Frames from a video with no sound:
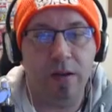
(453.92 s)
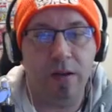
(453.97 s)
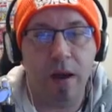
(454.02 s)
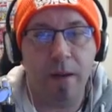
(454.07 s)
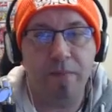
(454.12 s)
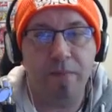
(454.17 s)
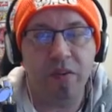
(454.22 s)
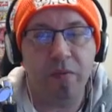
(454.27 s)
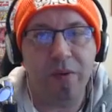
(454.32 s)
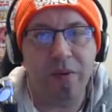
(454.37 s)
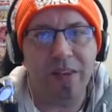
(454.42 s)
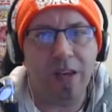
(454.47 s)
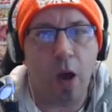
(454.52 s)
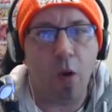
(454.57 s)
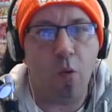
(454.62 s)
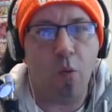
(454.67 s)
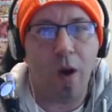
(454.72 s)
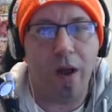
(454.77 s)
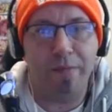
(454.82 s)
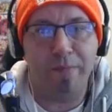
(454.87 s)
um, see if we can go
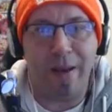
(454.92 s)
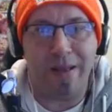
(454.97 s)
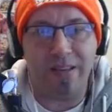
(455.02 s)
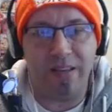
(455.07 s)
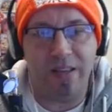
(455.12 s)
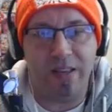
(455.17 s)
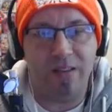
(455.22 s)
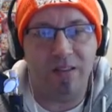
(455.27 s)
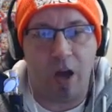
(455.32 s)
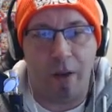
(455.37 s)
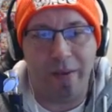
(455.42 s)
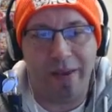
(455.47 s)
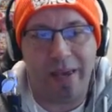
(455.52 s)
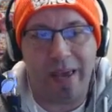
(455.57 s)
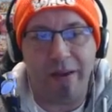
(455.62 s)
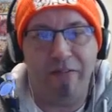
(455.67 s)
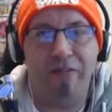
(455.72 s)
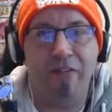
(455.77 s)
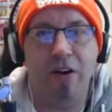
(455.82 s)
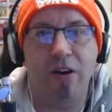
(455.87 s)
one better this time and
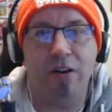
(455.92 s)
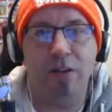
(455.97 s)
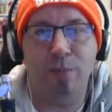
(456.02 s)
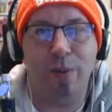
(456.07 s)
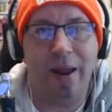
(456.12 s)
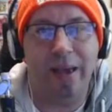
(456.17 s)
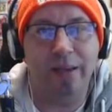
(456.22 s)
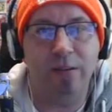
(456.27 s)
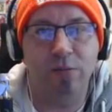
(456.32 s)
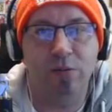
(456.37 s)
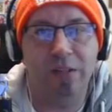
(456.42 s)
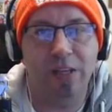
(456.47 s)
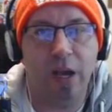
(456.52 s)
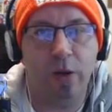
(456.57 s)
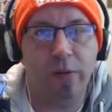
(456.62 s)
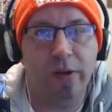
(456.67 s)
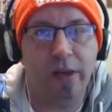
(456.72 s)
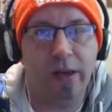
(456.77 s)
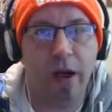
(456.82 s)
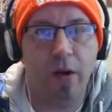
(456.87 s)
get first place. We'll see how
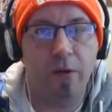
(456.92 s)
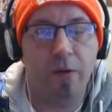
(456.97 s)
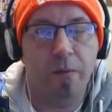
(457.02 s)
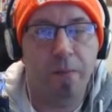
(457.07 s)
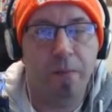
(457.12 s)
we go.